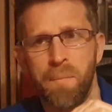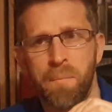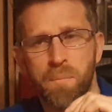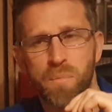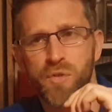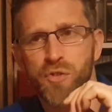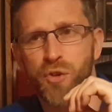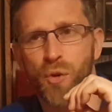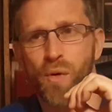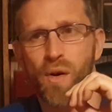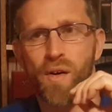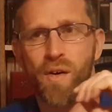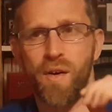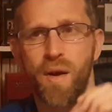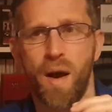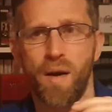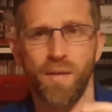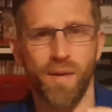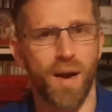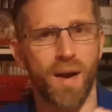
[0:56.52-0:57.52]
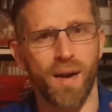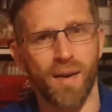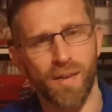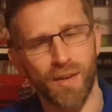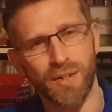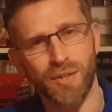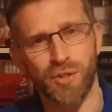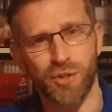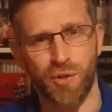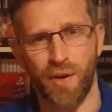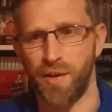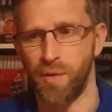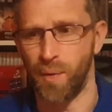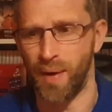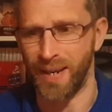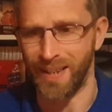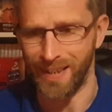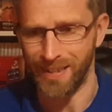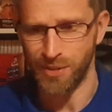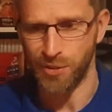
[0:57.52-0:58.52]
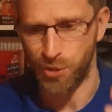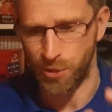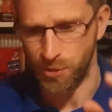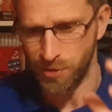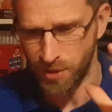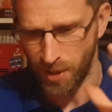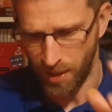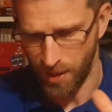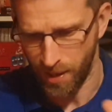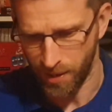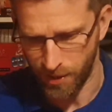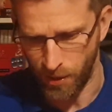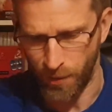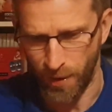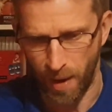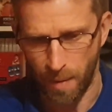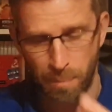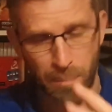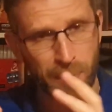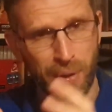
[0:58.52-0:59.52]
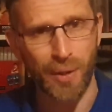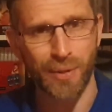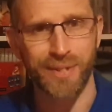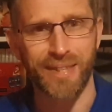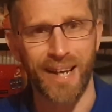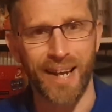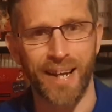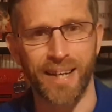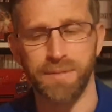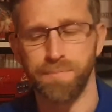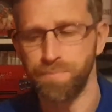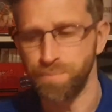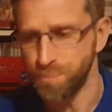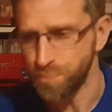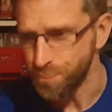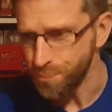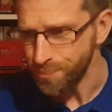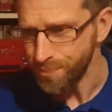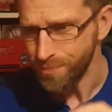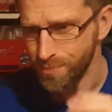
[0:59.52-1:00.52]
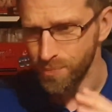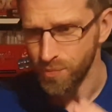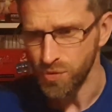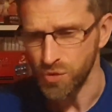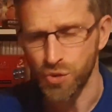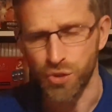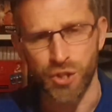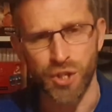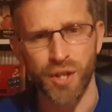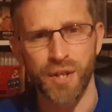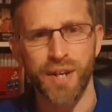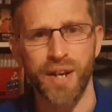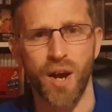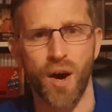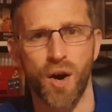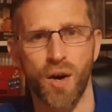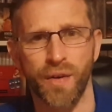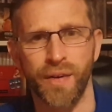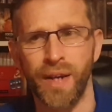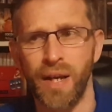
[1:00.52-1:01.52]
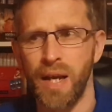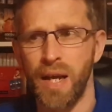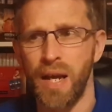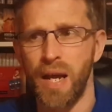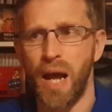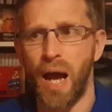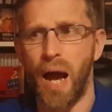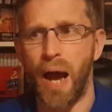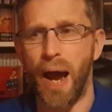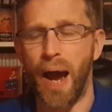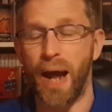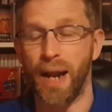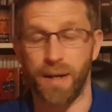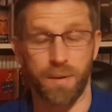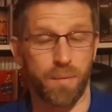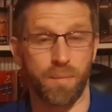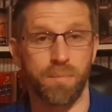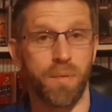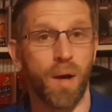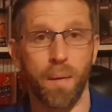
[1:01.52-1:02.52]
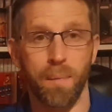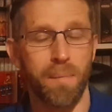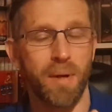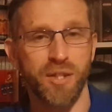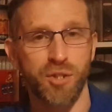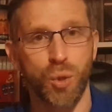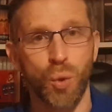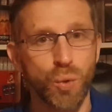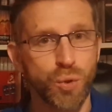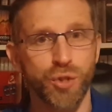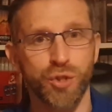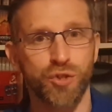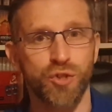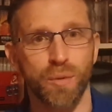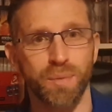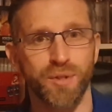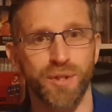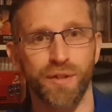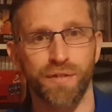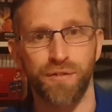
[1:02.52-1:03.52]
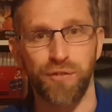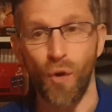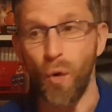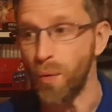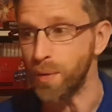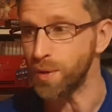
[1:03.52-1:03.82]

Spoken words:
So I straight away, as soon as I got it, I plugged it in, turned it on, and my jaw just dropped to the floor.